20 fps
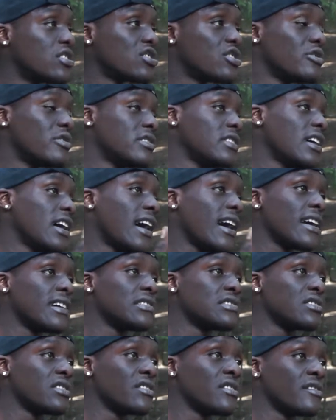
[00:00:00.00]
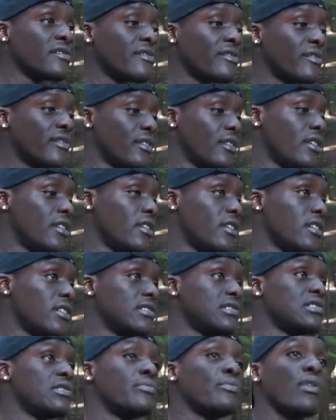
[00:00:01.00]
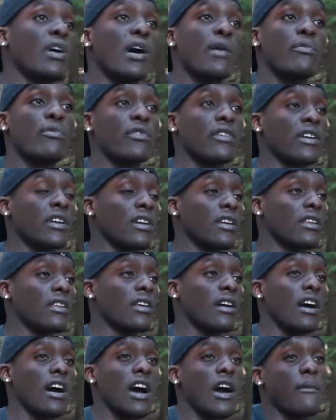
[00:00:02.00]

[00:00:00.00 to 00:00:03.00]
So in the eyes of a Zimbabwean,